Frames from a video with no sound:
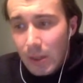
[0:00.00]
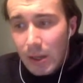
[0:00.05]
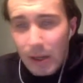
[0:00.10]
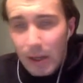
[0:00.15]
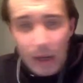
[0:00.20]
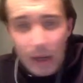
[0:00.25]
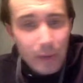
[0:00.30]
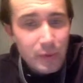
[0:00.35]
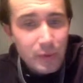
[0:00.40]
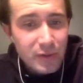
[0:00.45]

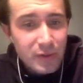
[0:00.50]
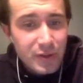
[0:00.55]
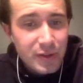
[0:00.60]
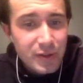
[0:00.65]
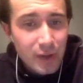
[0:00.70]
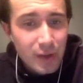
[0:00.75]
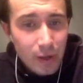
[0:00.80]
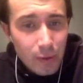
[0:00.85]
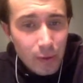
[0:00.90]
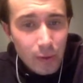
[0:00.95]
It was
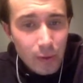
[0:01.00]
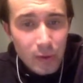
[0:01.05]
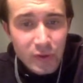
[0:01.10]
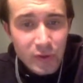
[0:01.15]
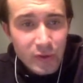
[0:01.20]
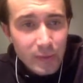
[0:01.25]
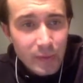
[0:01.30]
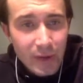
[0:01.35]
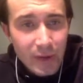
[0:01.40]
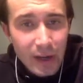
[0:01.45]
so
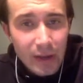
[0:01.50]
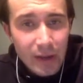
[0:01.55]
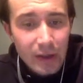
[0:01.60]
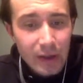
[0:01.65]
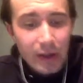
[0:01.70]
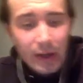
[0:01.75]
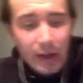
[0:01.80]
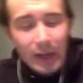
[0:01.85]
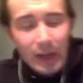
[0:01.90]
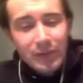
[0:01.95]
awesome down
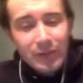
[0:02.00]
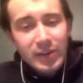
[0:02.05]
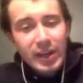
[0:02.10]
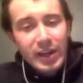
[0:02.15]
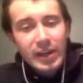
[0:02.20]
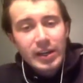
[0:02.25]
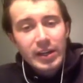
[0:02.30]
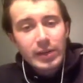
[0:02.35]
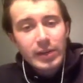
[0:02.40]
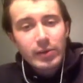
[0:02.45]
there. I'd love to
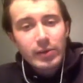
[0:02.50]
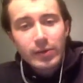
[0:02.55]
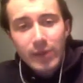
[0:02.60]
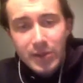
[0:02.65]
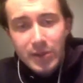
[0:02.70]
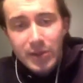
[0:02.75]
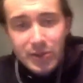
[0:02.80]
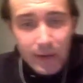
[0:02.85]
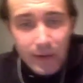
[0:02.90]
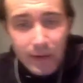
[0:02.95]
get another
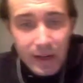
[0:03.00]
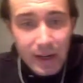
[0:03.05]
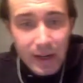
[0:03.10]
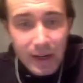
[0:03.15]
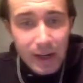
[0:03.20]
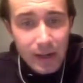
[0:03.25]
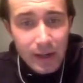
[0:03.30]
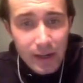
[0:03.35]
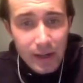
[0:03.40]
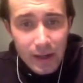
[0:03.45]
adventure in
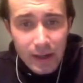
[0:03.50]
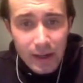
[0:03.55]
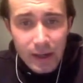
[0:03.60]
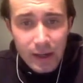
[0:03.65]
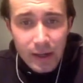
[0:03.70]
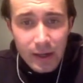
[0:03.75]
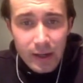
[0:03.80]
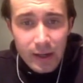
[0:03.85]
down there.